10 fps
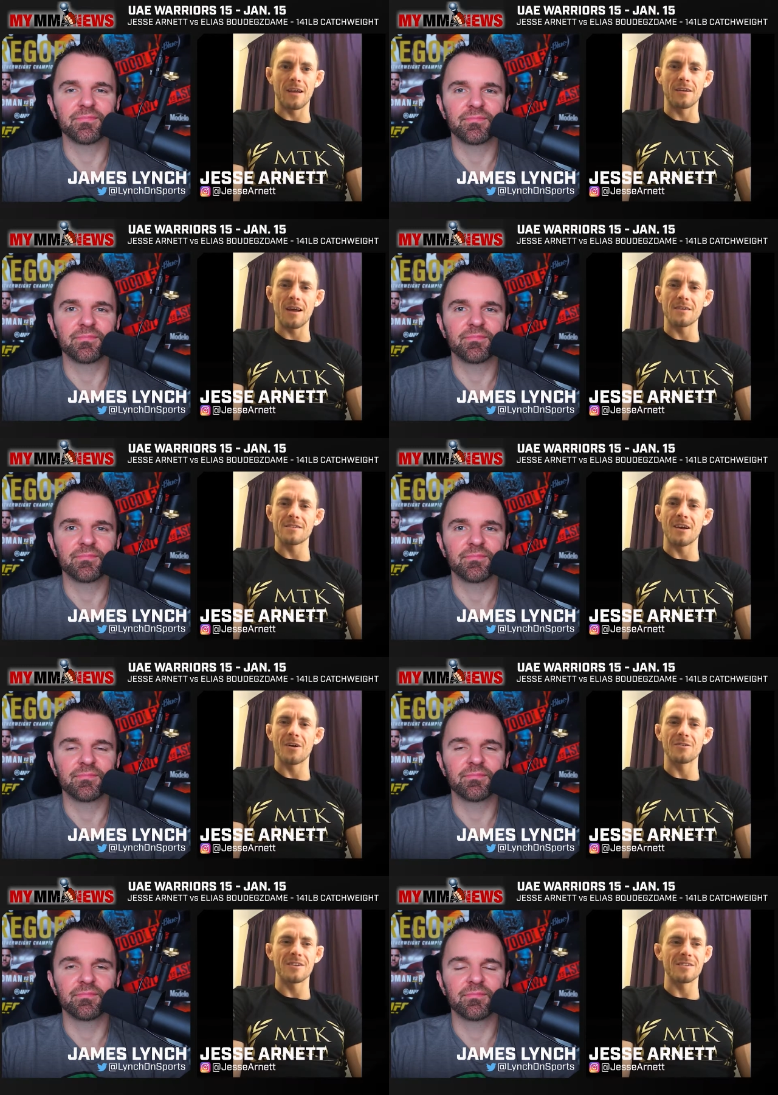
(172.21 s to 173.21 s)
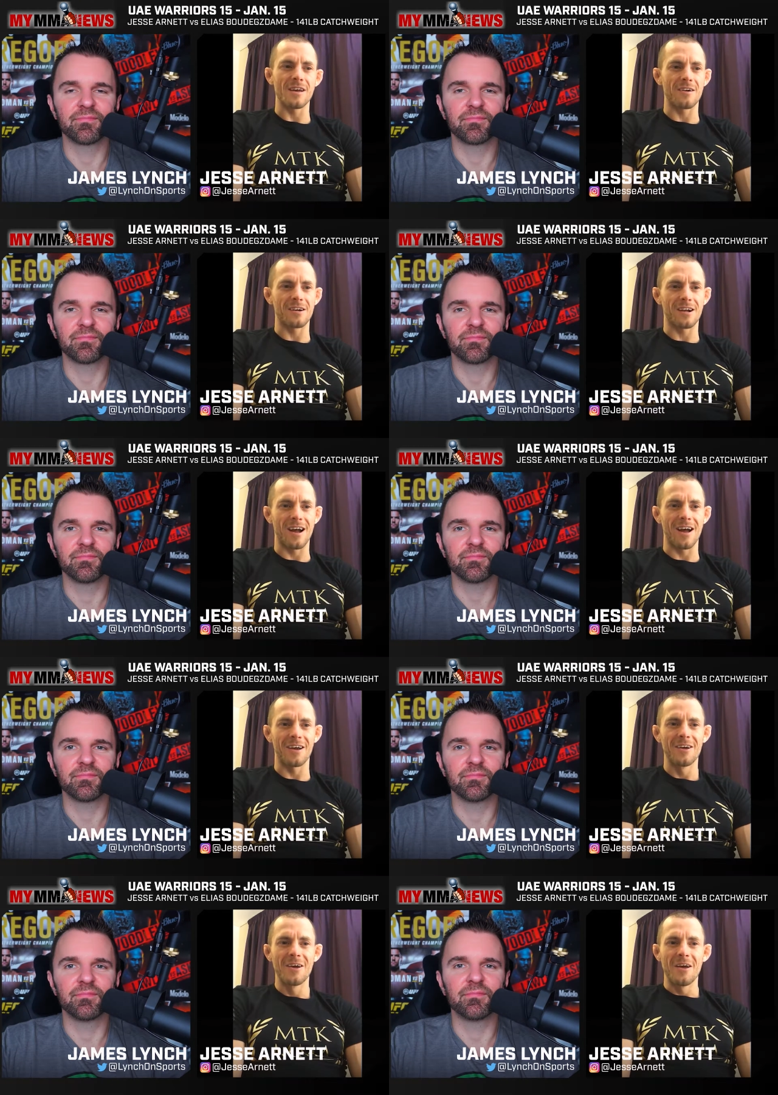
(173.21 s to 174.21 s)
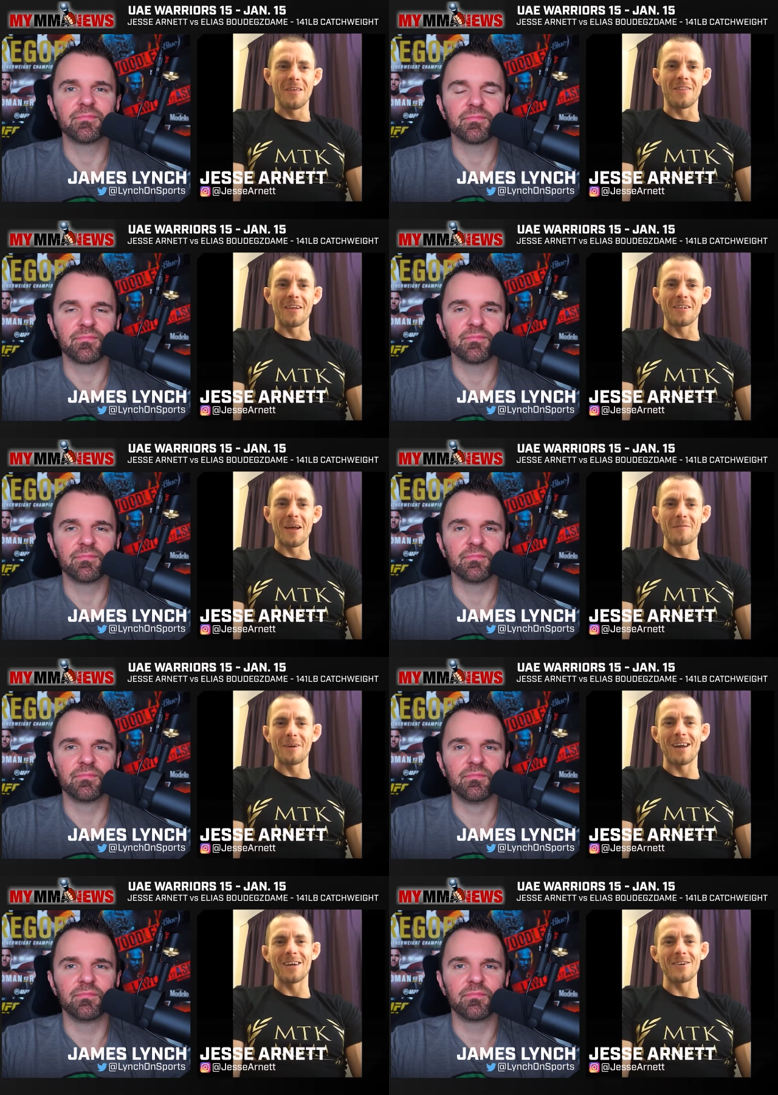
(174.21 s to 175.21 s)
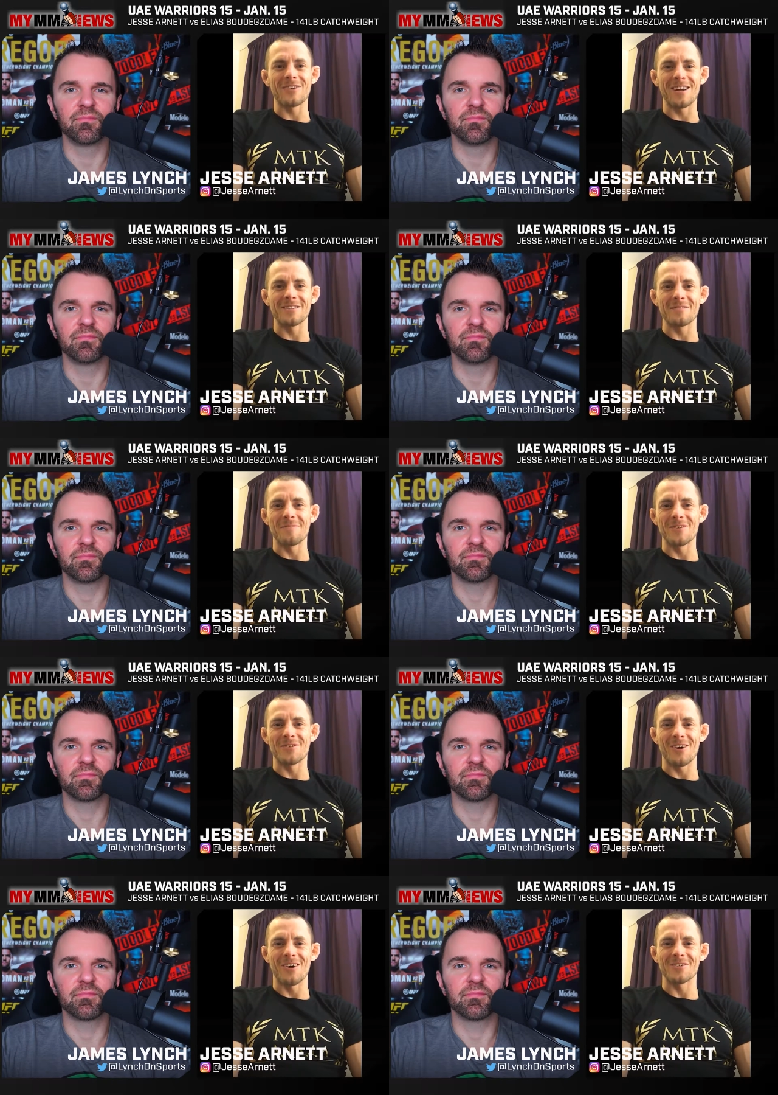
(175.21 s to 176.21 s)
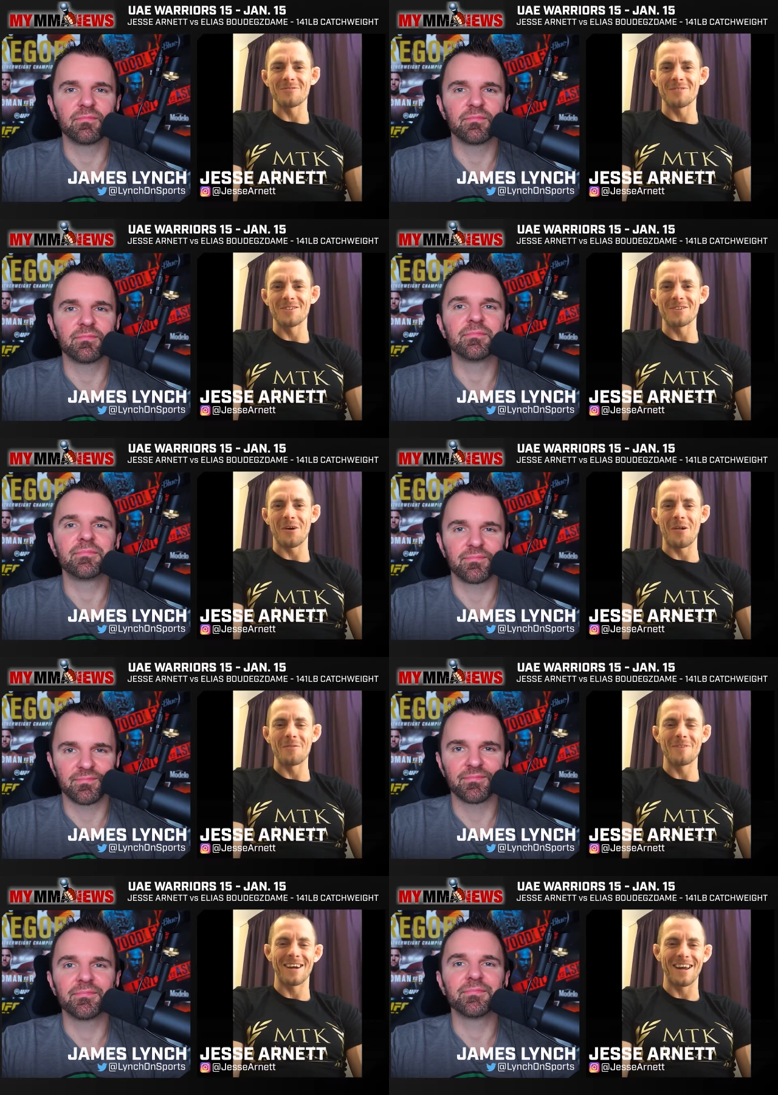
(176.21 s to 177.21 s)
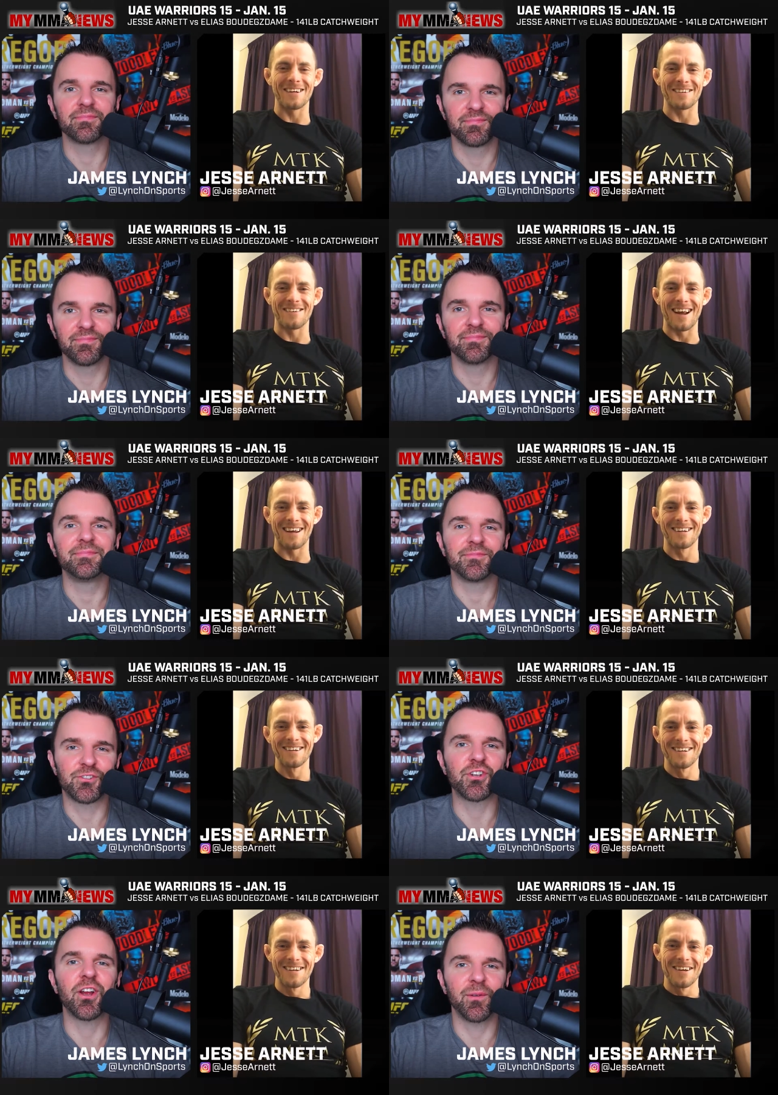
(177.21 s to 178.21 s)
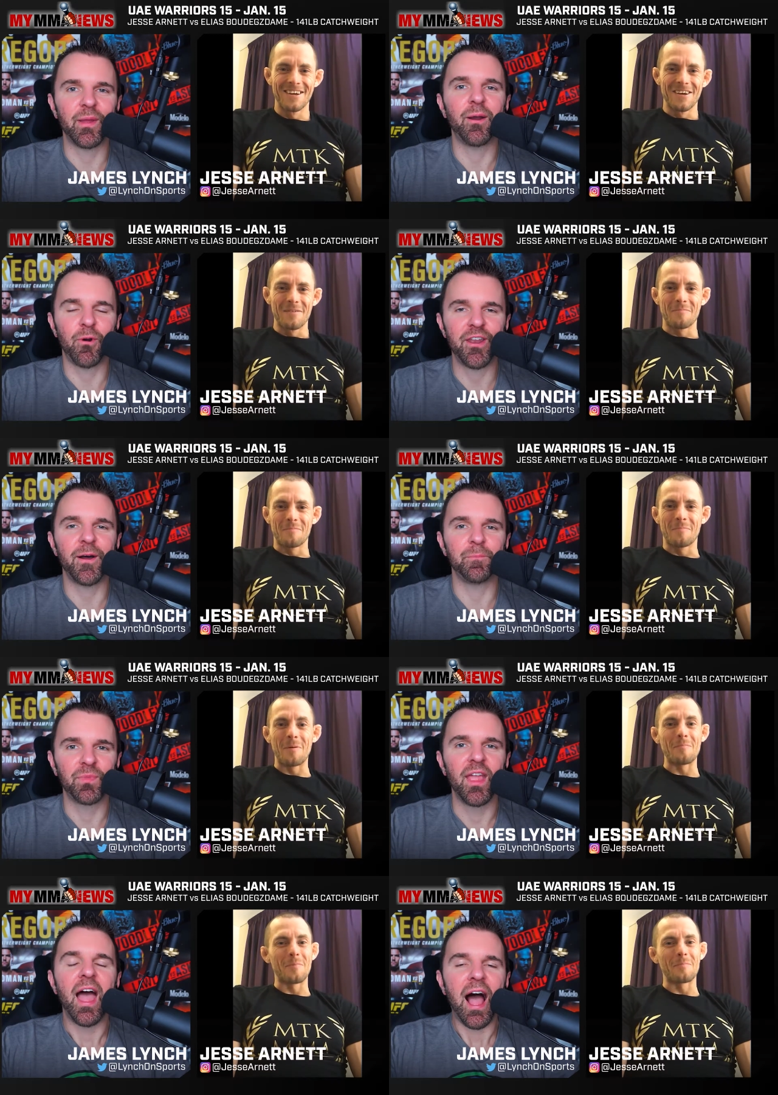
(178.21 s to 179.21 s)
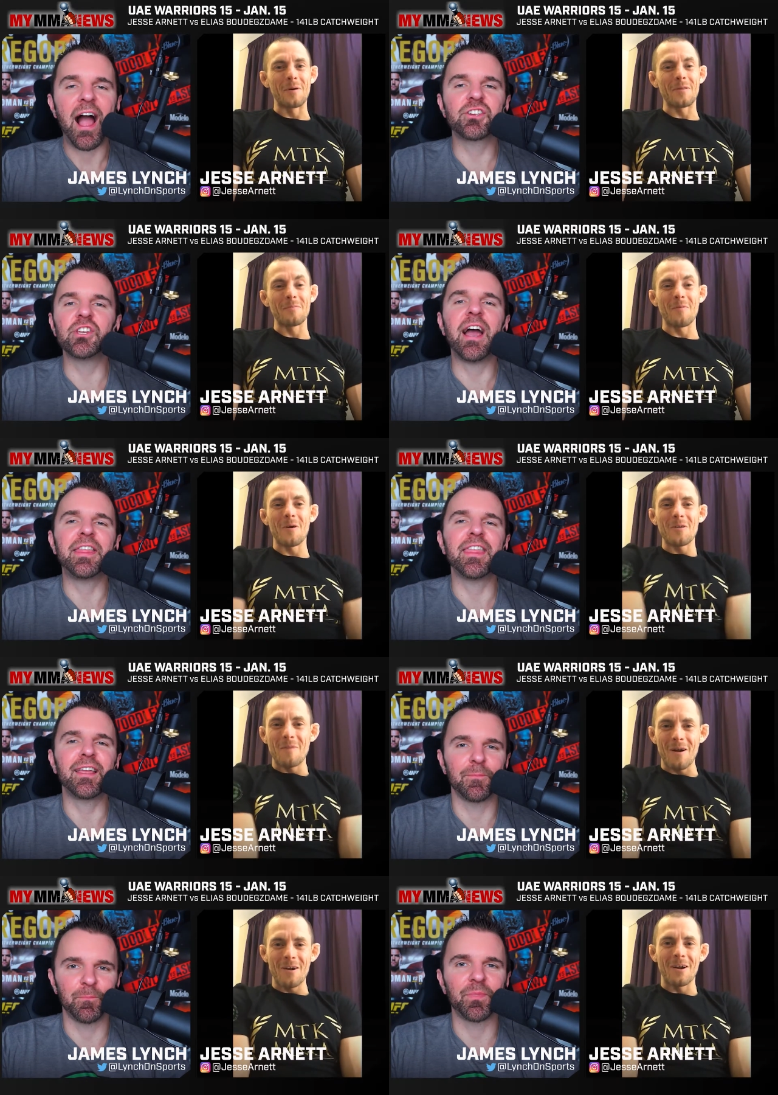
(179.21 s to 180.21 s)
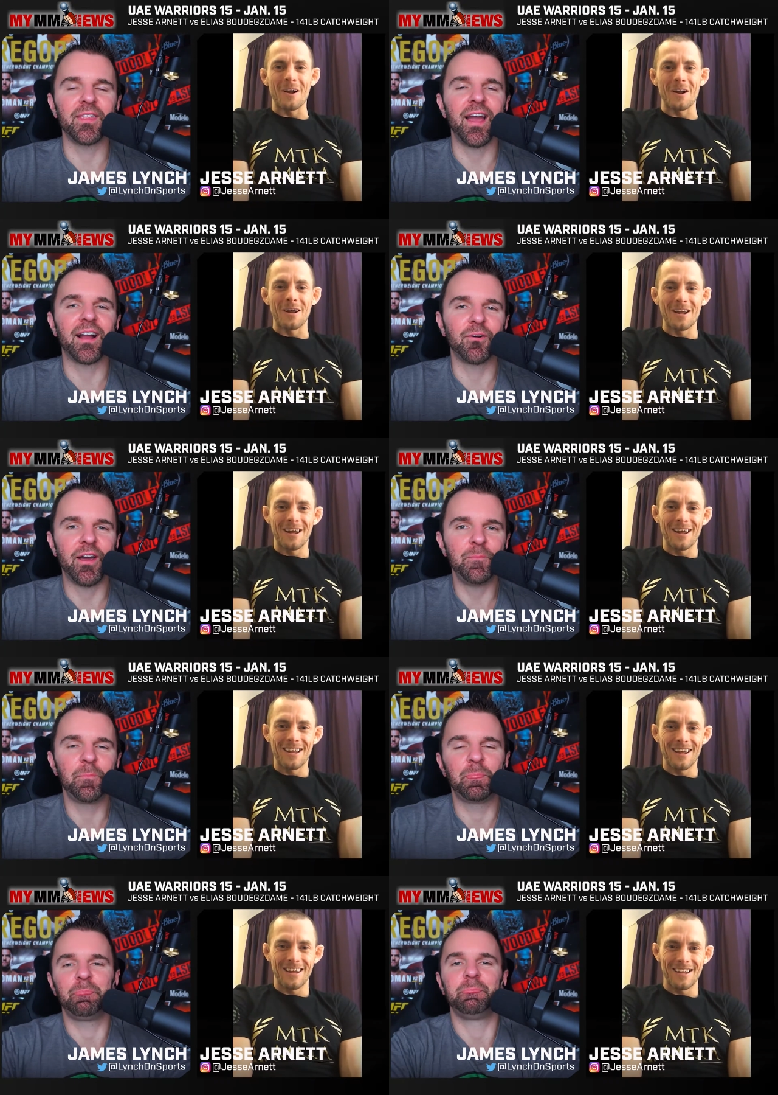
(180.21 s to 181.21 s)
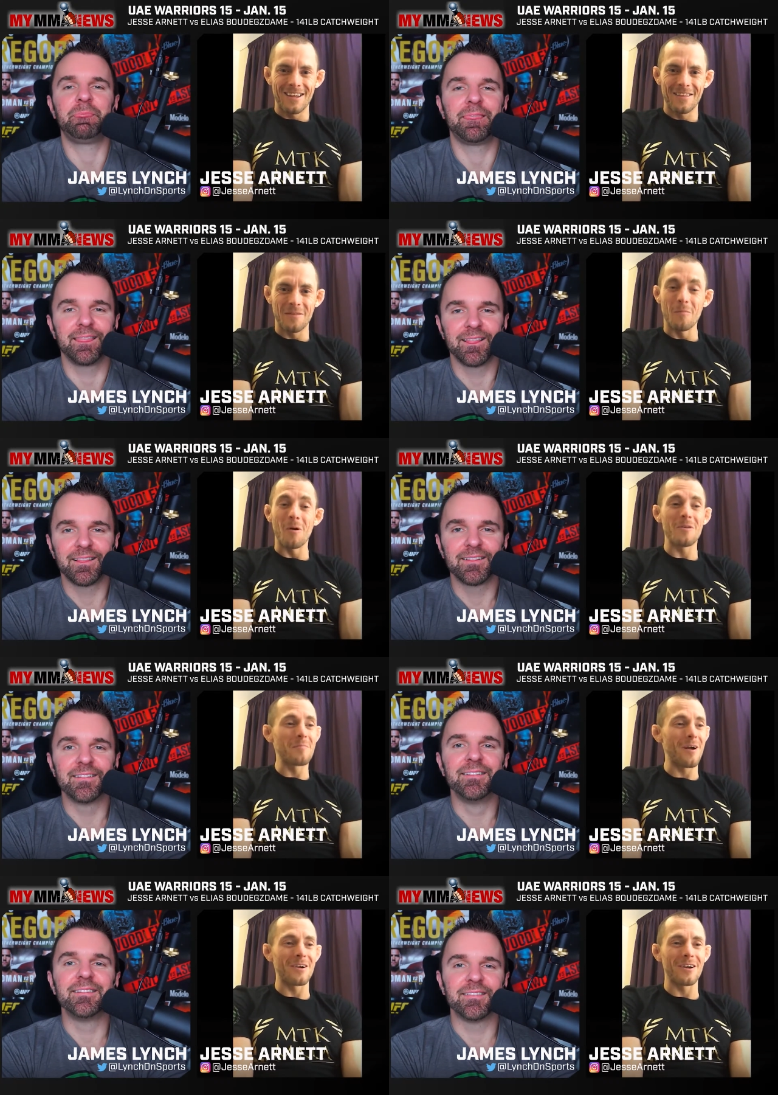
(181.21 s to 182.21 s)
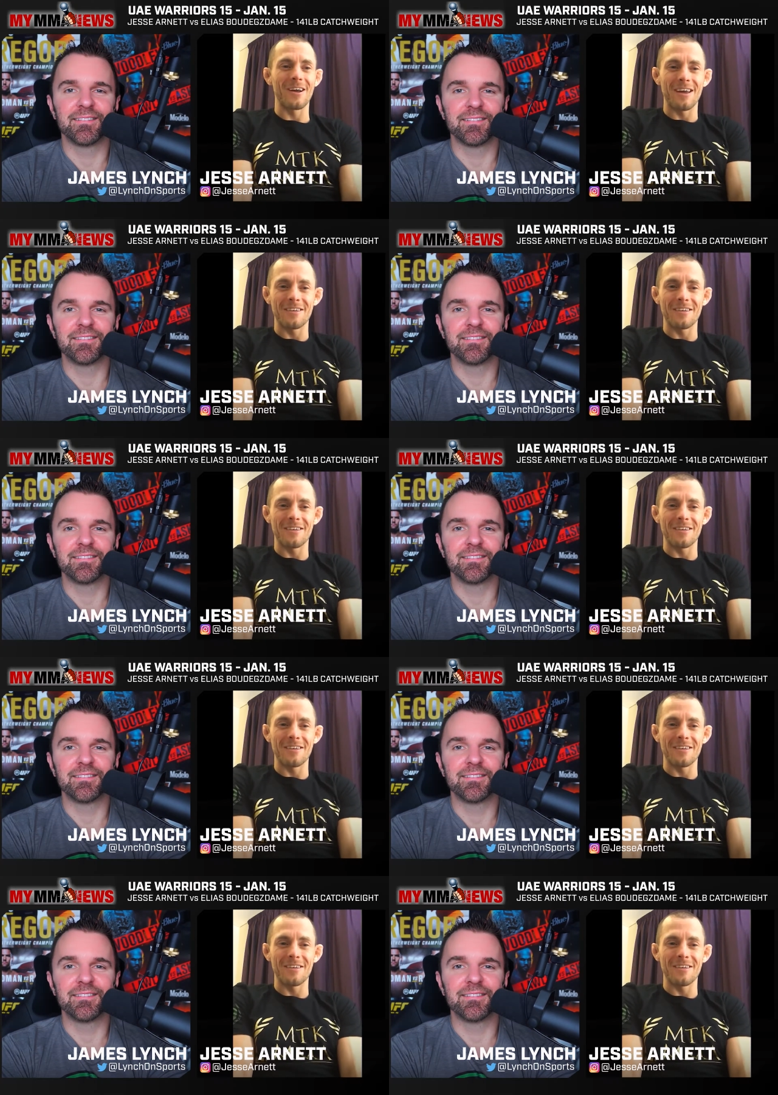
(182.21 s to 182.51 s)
Speaker 1: And then yes, I heard this Eric guy that they live. Hey, he trains in Montreal, so we'll just call him Canadian, right?
Speaker 2: Sure. Yeah. Why not? Actually, I more, think. Yeah. Go ahead.
Speaker 1: The more the merrier.